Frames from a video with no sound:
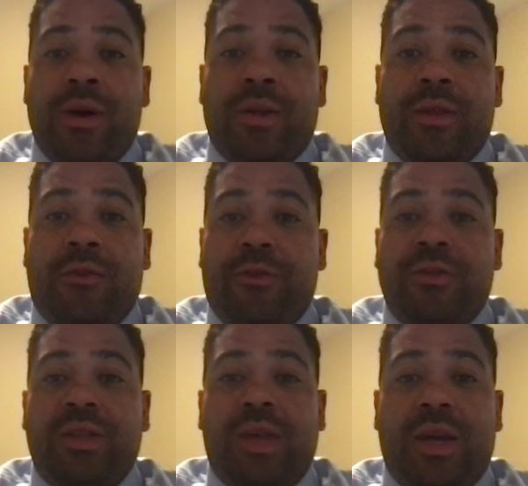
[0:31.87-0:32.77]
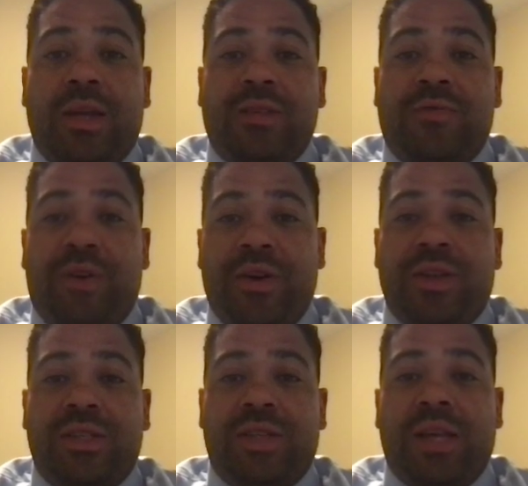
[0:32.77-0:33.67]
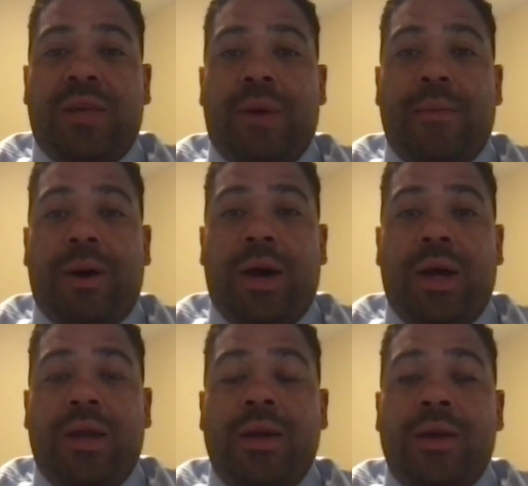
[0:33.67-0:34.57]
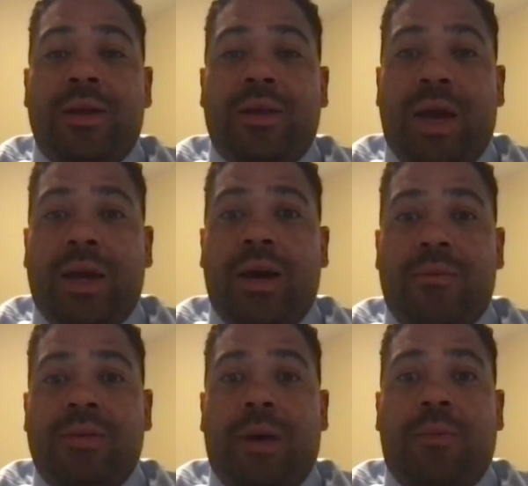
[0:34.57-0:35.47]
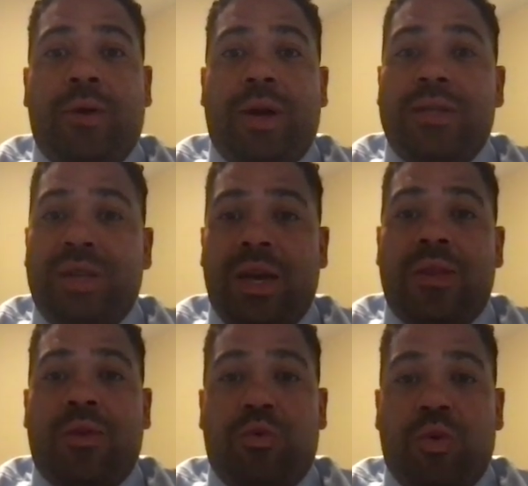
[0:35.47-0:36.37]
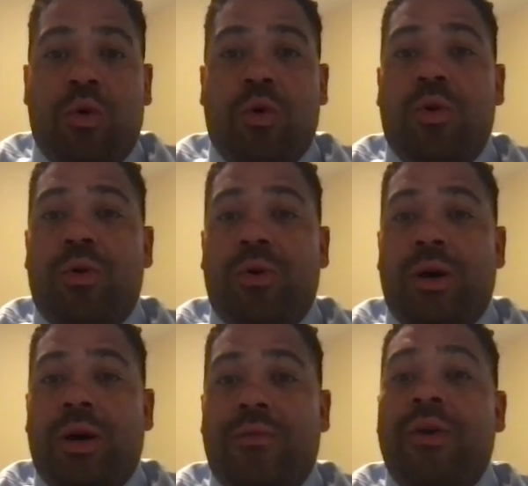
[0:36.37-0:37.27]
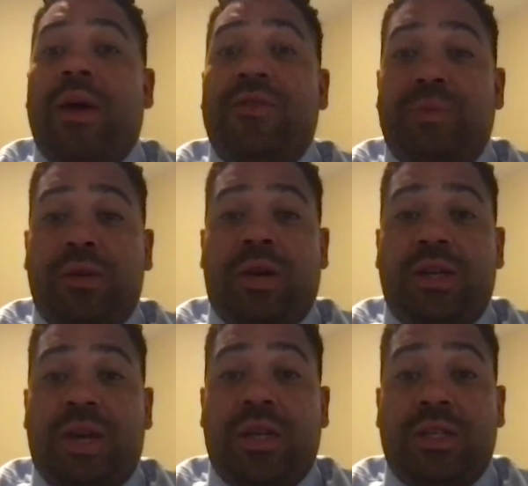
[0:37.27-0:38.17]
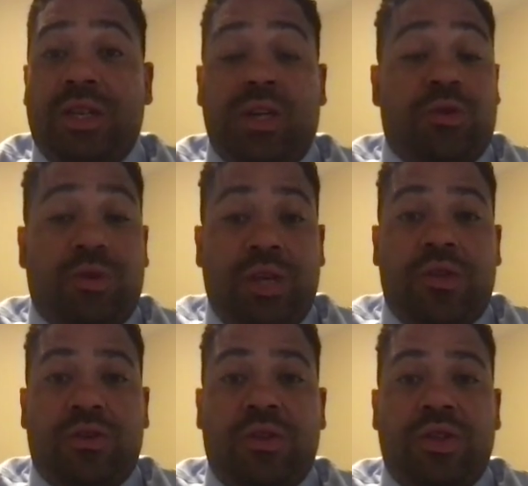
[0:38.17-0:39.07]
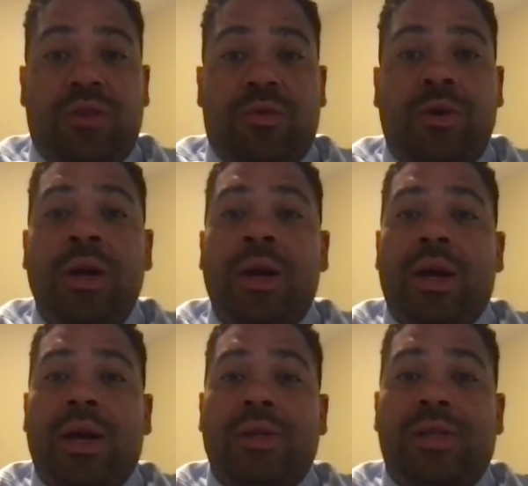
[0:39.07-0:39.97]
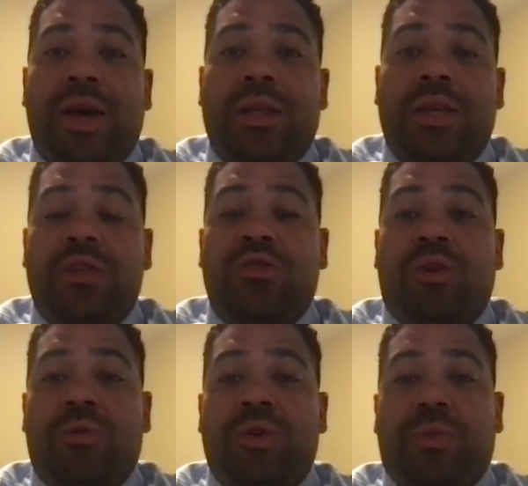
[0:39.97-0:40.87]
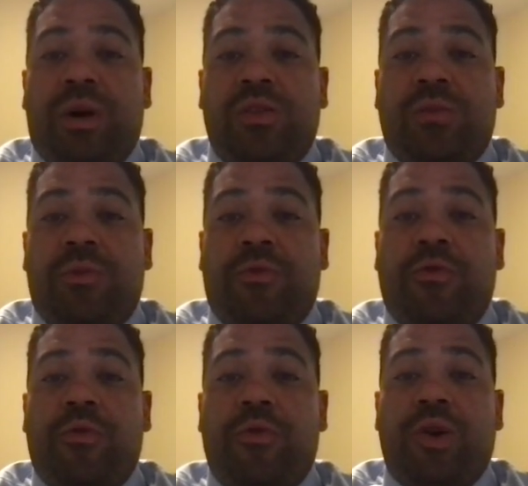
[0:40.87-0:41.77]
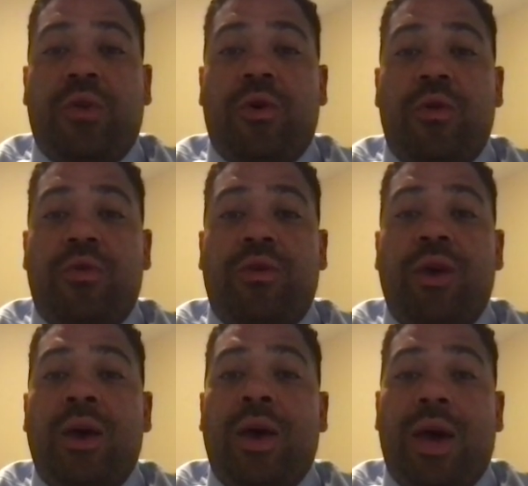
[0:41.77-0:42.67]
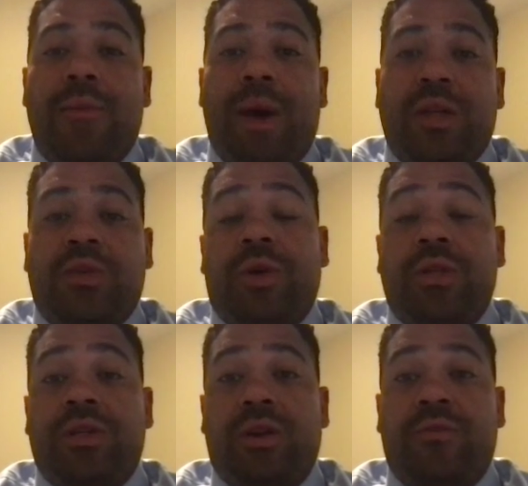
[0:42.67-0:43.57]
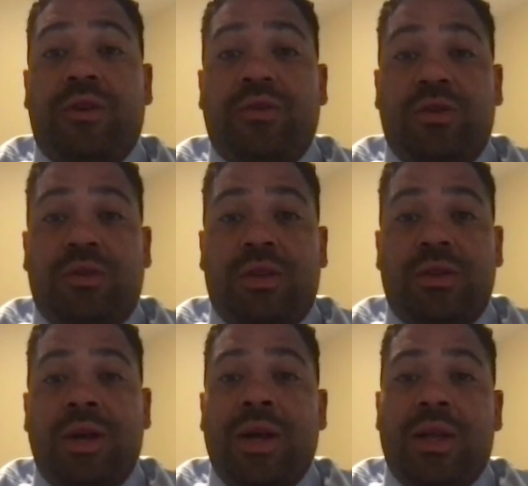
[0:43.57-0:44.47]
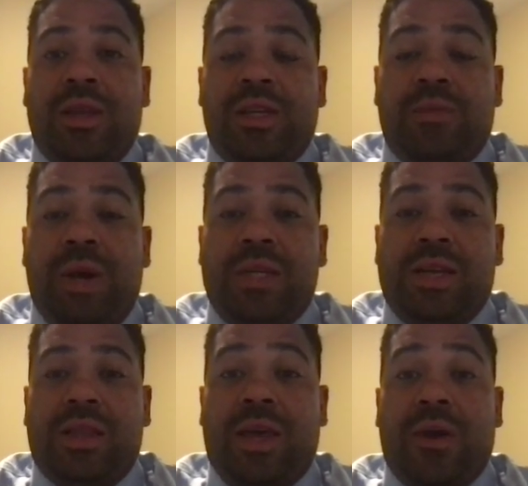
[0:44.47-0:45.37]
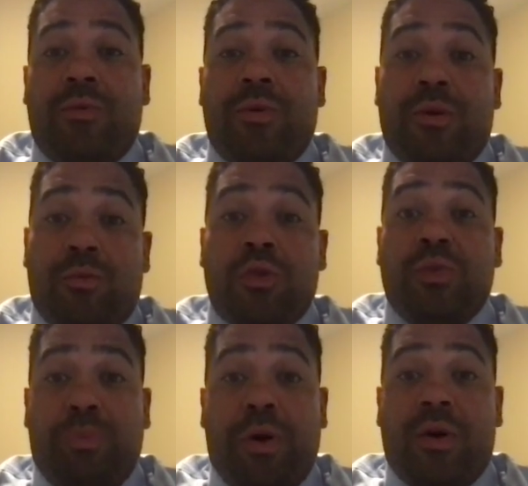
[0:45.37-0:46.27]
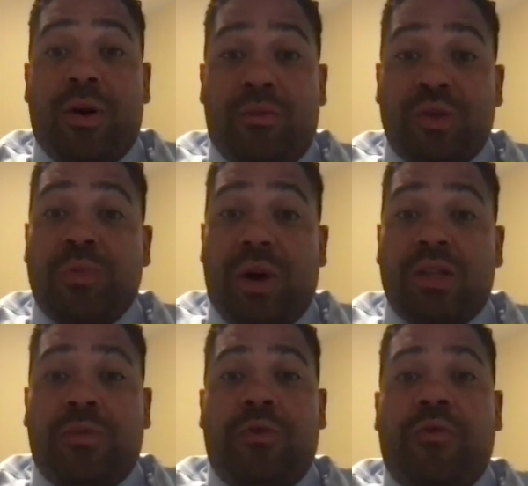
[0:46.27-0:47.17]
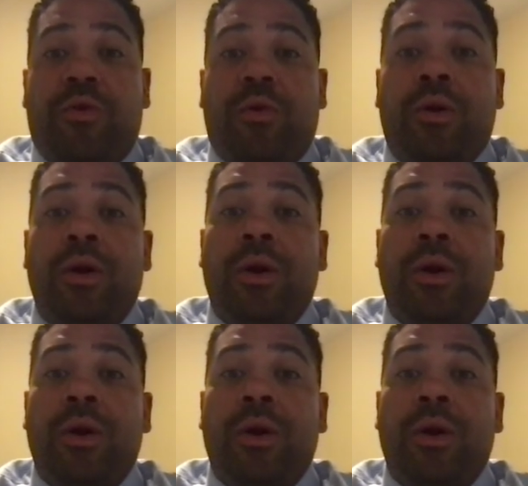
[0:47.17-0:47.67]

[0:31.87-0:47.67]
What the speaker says: The first thing that is very distinct in my mind that comes up when I say the role of a special education teacher or teachers in general is that teachers are responsible for the growth and maturation of their students. This means that they are responsible for